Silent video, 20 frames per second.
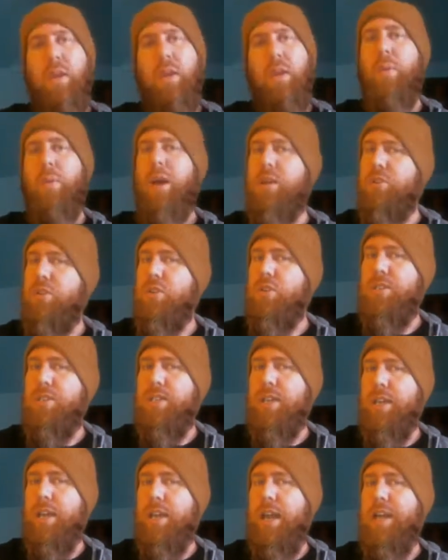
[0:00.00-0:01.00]
And we also
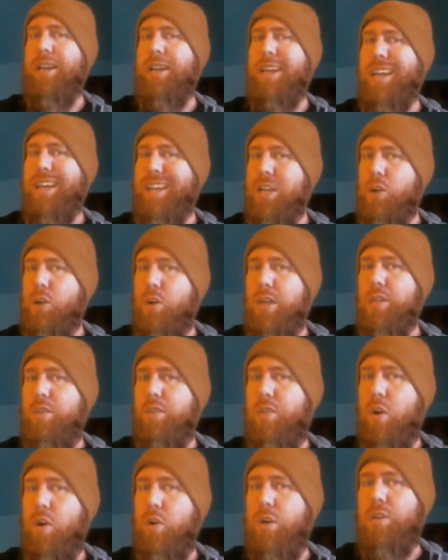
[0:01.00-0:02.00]
see an increased
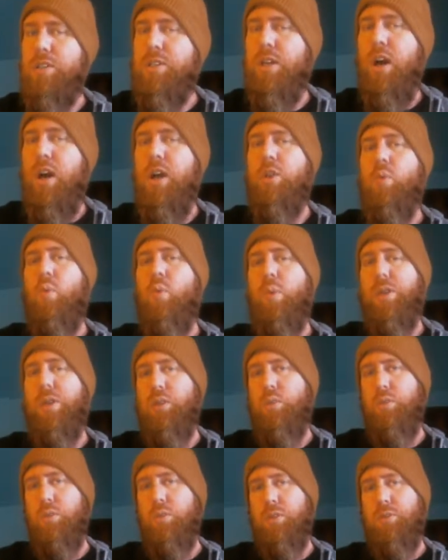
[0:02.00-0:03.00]
focus on
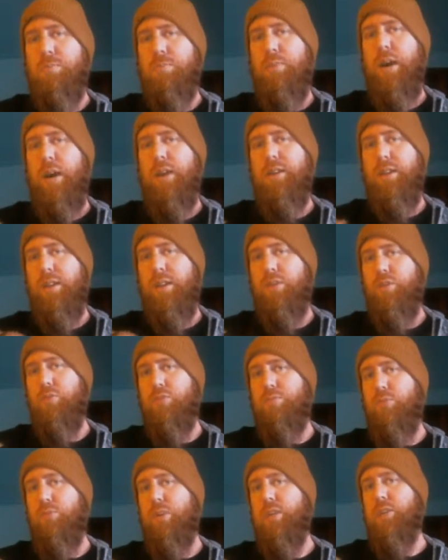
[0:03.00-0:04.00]
rituals by the Hindu
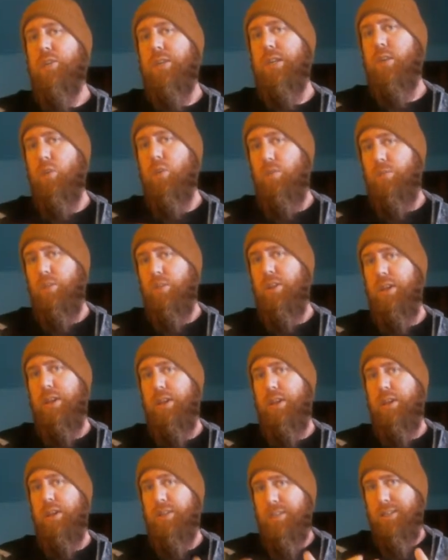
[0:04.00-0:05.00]
priestly group
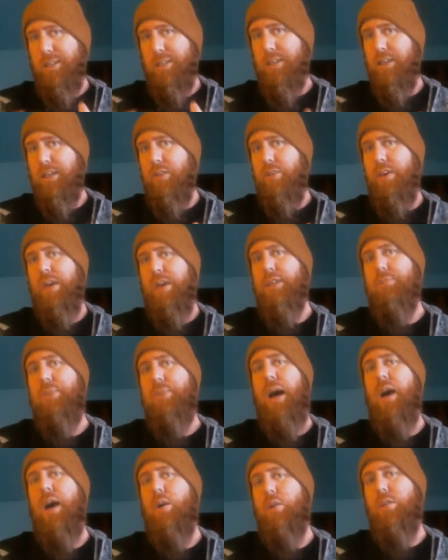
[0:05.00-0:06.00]
that is solidifying its
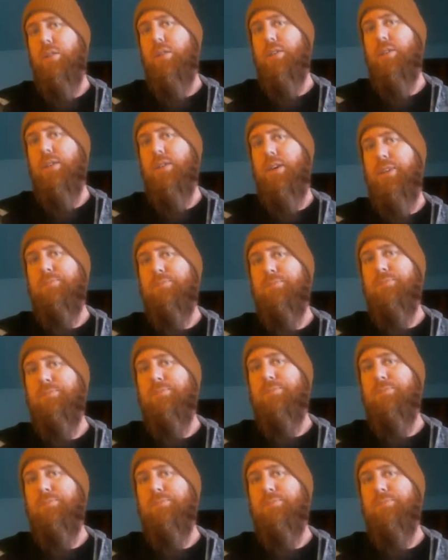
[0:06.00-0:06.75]
power at this time.